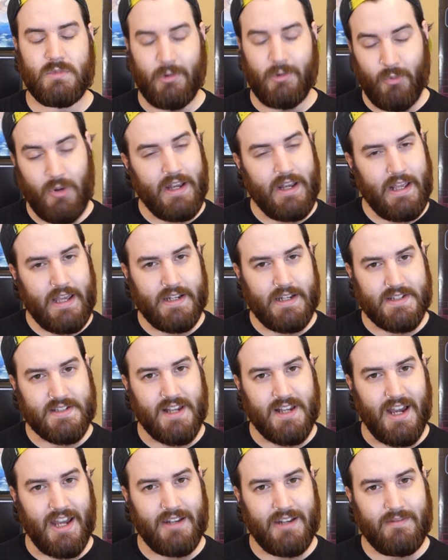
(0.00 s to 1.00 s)
Renegade
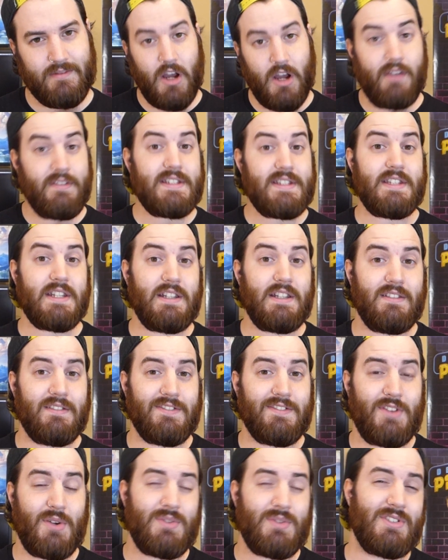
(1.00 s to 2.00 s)
aside, obviously,
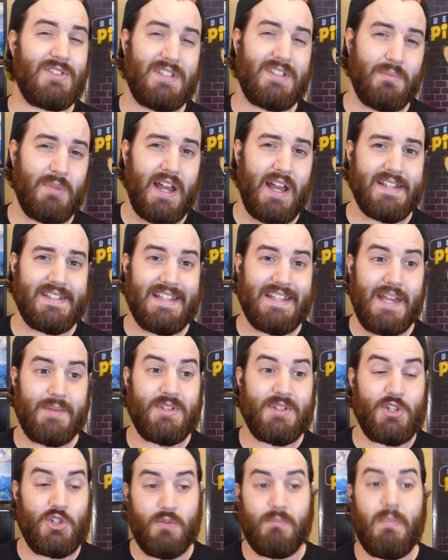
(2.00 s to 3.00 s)
those are some kinds of
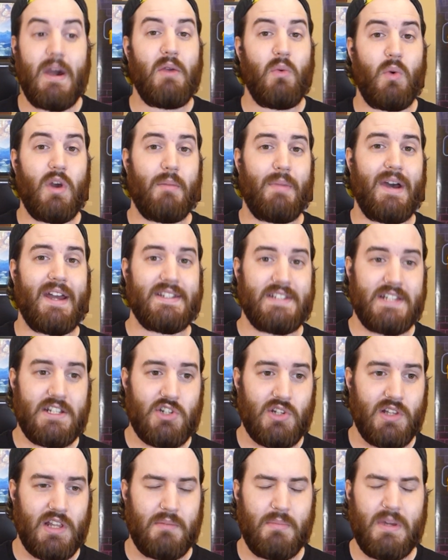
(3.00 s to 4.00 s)
games that you might want to buy
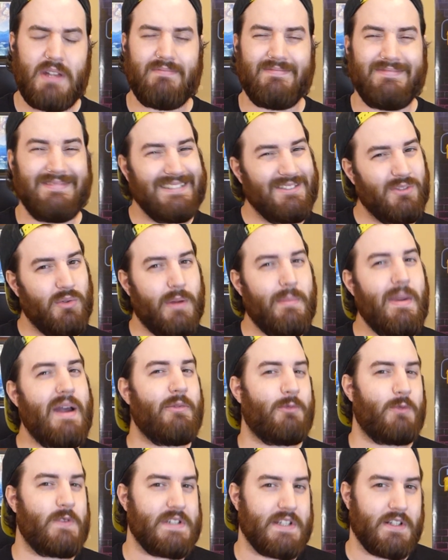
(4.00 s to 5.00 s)
digitally, but what
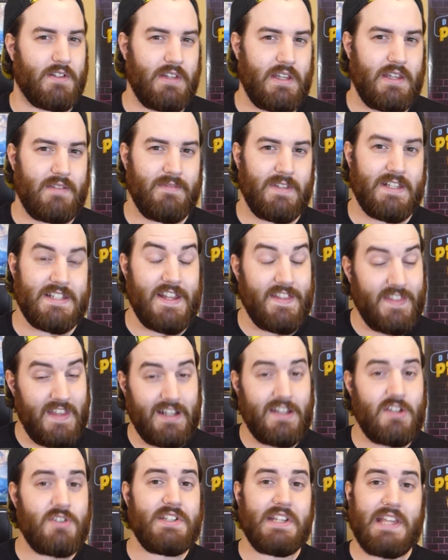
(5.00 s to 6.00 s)
about physically? Because I
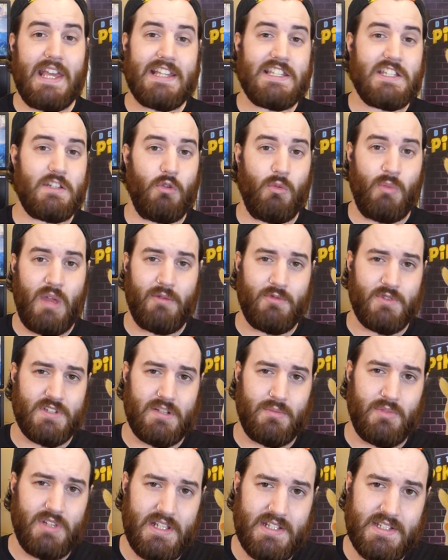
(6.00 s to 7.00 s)
think there's a case to be made for
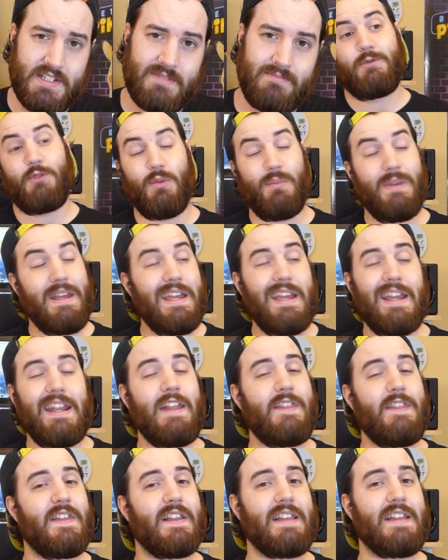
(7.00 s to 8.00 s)
some of these. For me,
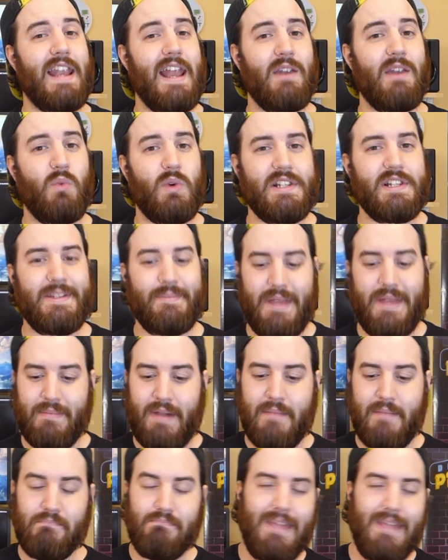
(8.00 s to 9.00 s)
anything that I'd want to be
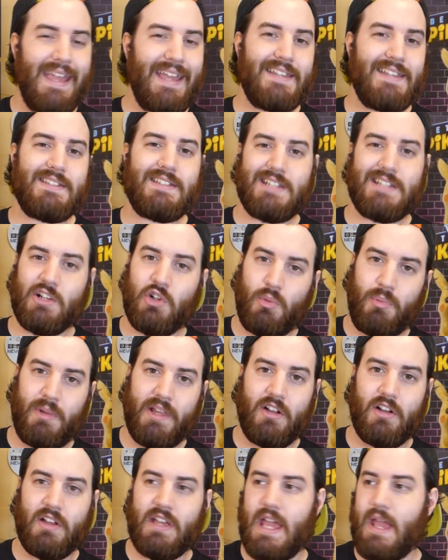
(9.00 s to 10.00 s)
my main single
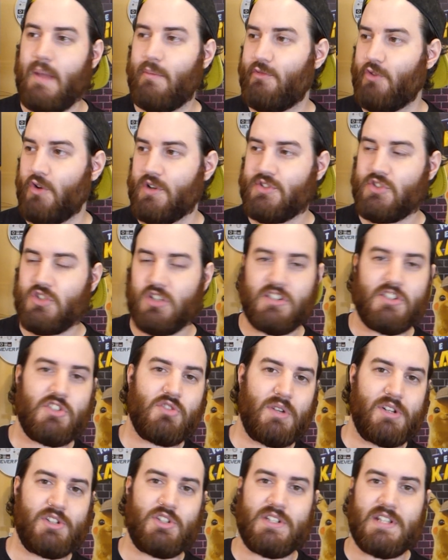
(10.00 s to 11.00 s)
player game for a certain
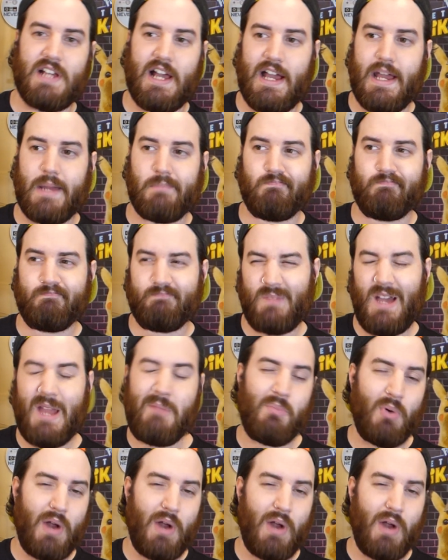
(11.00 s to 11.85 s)
stretch of time, I'd